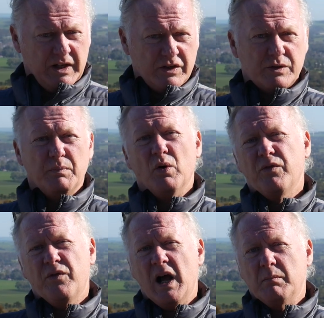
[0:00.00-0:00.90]
these small
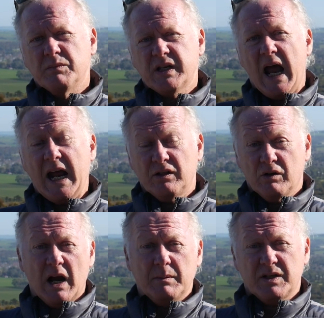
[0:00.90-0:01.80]
farms had
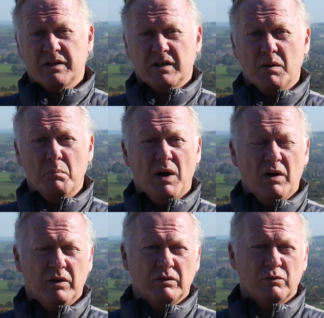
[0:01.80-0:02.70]
grapes as a
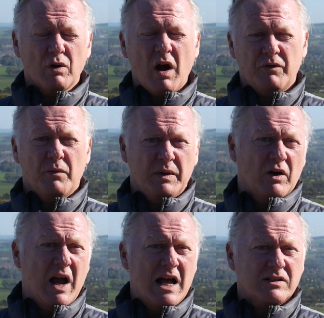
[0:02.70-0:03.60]
component right from
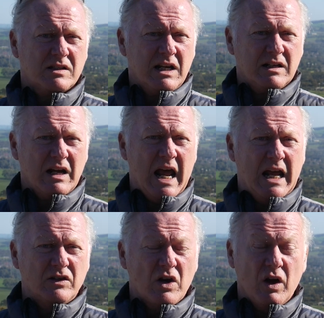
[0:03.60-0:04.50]
their outset,
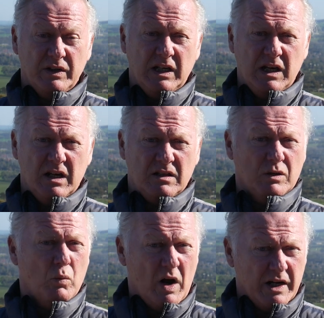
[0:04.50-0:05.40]
and over the years,
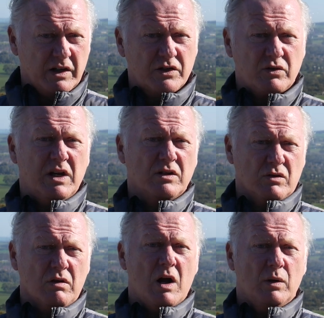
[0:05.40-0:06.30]
the wine industry has
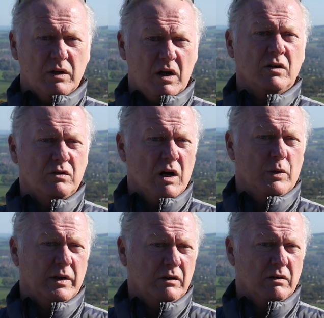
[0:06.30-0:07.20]
grown and
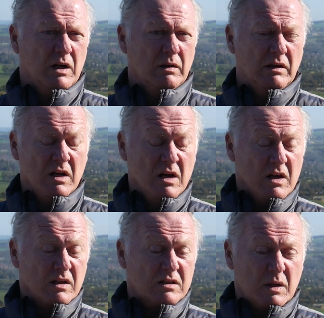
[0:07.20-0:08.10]
grown and grown.
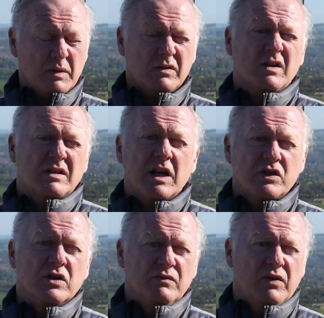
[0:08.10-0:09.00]
Some of those
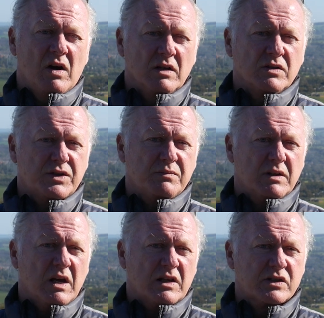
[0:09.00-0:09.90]
ancient vines
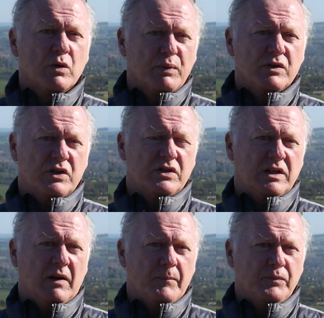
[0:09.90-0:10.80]
are still producing